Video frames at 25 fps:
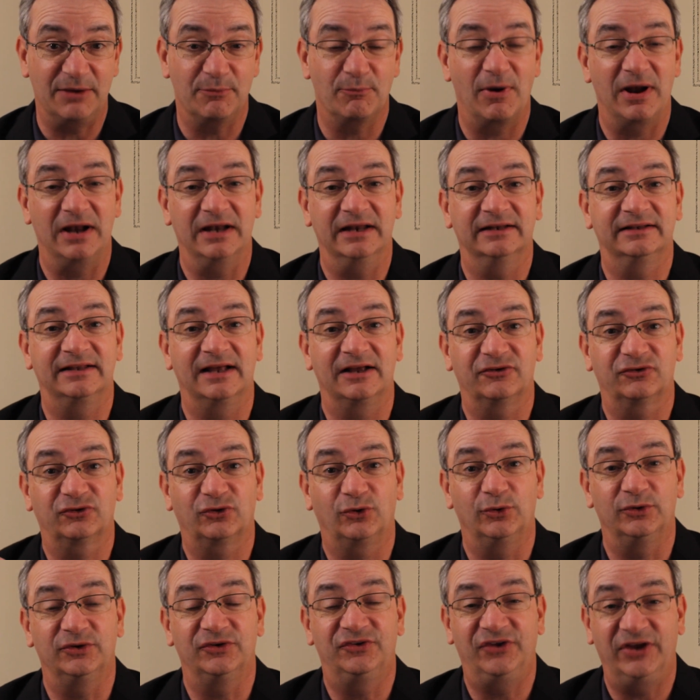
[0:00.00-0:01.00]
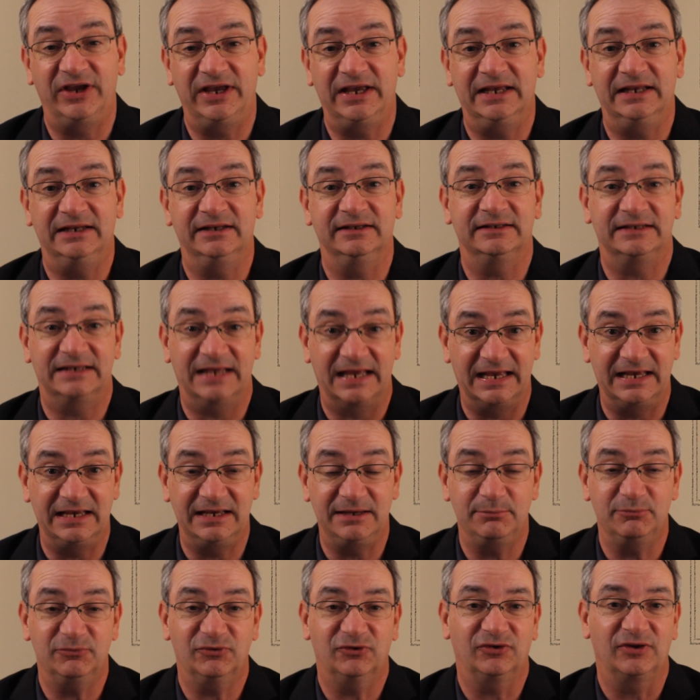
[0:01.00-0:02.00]
while it does contain
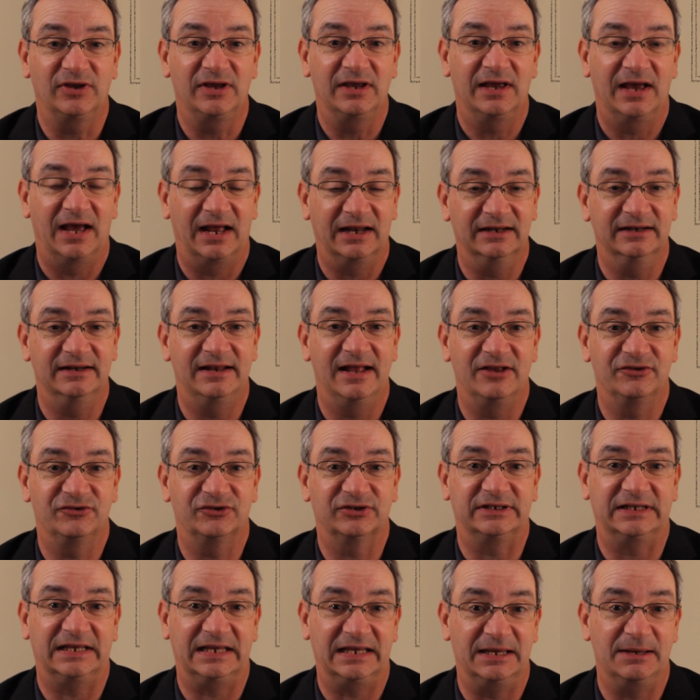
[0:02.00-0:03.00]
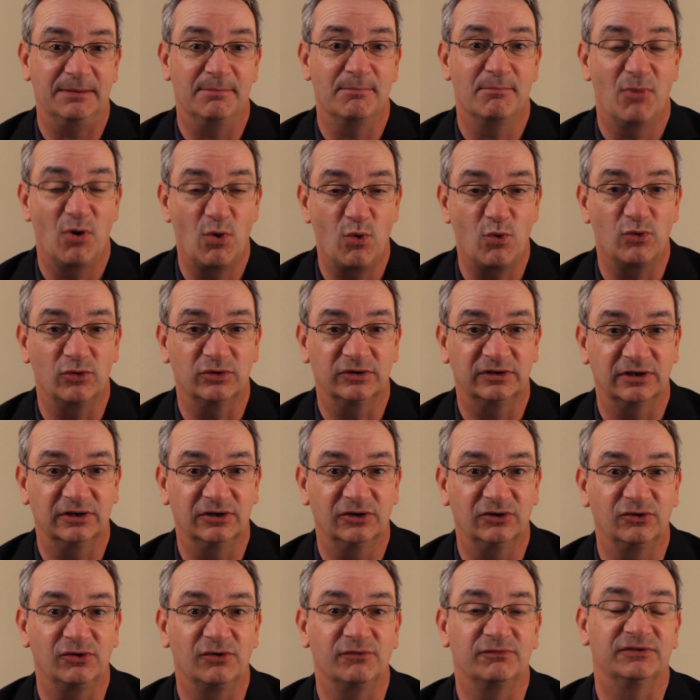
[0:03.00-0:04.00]
games and it has a game mode in
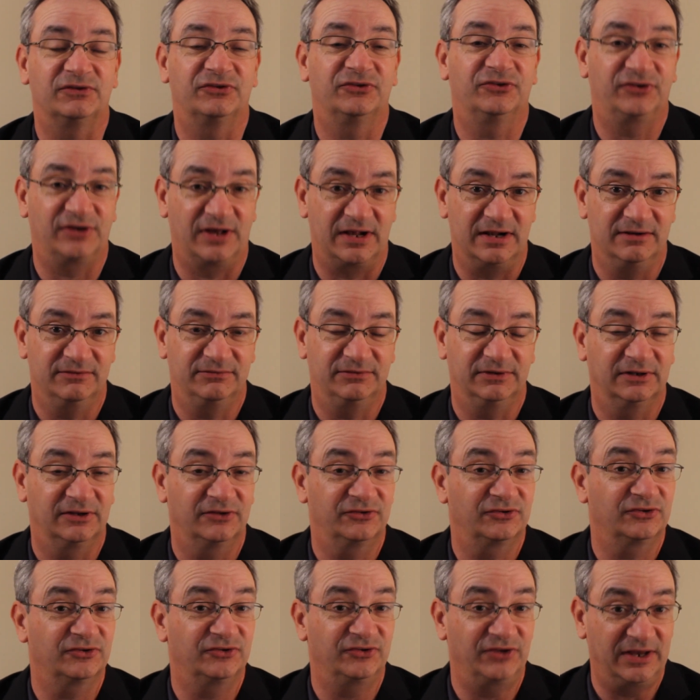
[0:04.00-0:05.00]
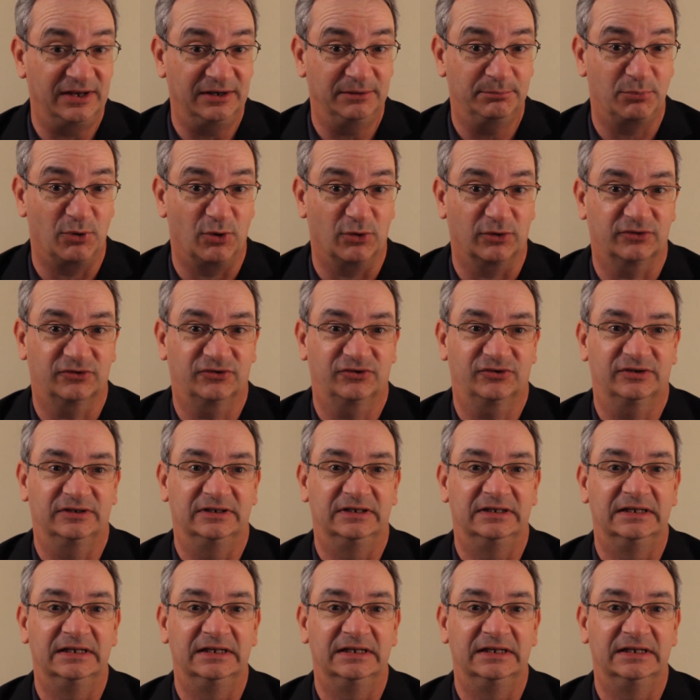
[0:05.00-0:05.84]
and of itself, it is a sandbox.